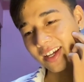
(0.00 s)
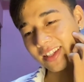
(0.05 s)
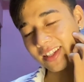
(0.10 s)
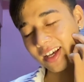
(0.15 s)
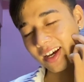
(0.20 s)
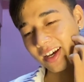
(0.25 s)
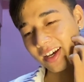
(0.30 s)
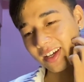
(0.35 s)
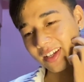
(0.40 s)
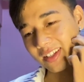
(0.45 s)

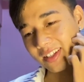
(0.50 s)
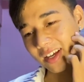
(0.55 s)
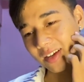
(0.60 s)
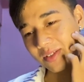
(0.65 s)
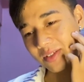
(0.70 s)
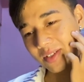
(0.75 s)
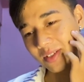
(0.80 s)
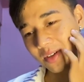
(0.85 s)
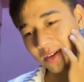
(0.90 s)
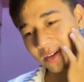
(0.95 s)

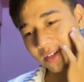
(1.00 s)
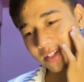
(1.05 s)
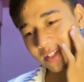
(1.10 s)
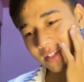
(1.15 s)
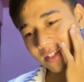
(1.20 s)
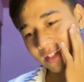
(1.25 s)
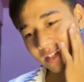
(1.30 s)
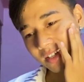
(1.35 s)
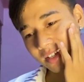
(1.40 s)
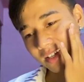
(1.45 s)
1,000
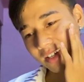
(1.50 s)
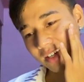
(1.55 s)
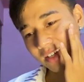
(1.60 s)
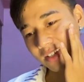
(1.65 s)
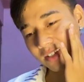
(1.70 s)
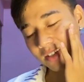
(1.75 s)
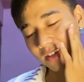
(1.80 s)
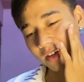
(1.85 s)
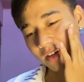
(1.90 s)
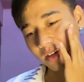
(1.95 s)
stars? I
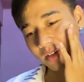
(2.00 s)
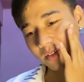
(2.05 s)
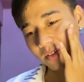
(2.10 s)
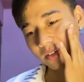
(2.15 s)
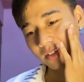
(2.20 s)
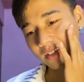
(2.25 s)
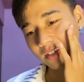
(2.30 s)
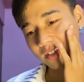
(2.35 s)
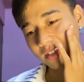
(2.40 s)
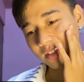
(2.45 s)
don't know.